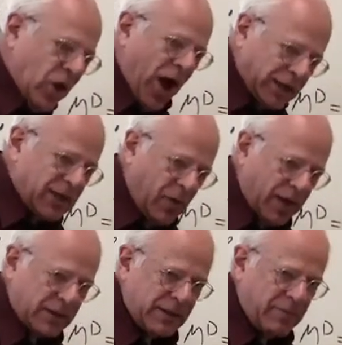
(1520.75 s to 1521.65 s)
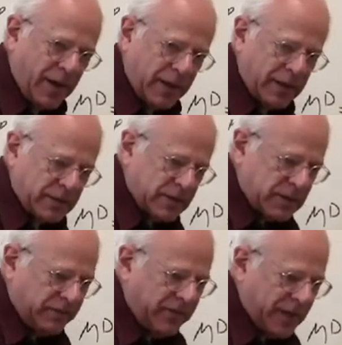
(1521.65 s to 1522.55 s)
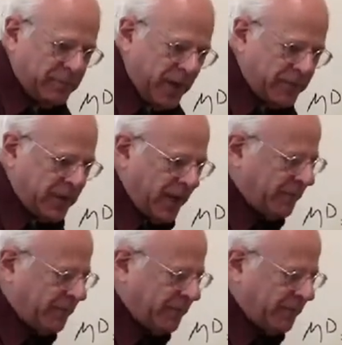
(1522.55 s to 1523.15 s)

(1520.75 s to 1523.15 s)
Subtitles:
non-commodity money. It's just the Fed pumping